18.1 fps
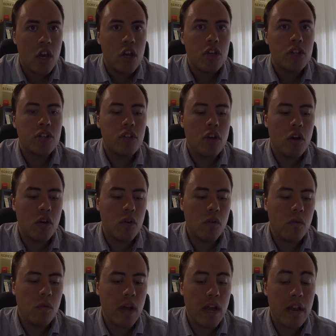
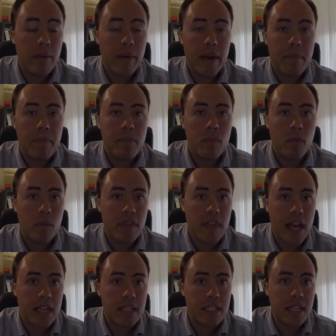So anyway, with
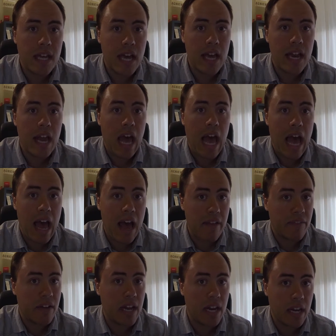that said,
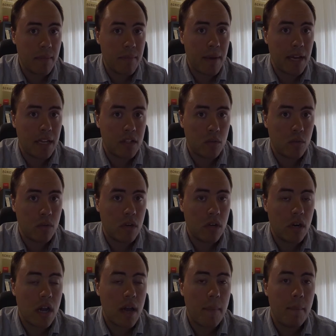I've got to get back to
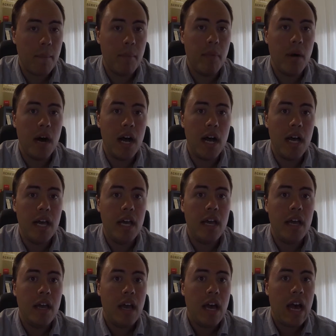work, but
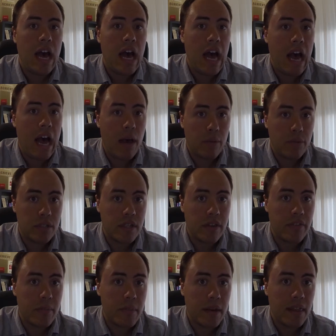I will see
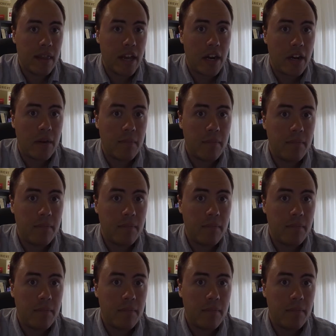everybody later.